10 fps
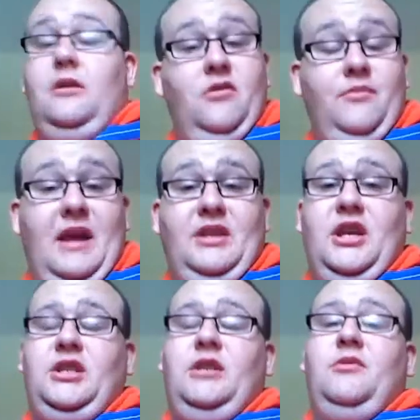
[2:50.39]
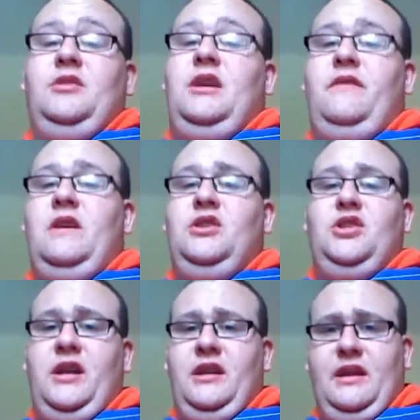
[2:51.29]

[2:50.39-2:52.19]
Good match actually. I must say I really enjoyed it.